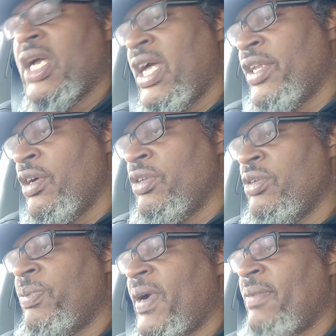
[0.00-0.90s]
I know
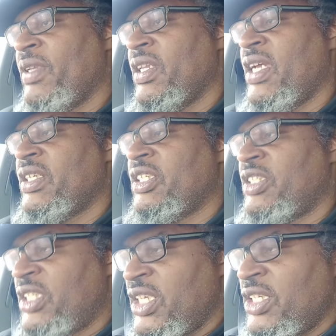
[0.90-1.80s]
you probably like to
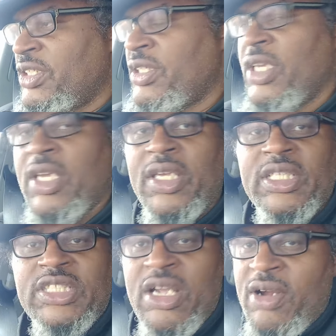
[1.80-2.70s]
teach.
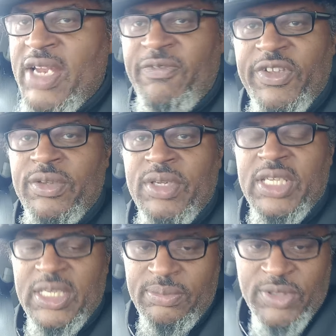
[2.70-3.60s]
It's all right for you to
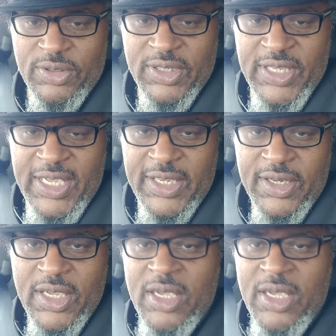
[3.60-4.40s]
keep doing that.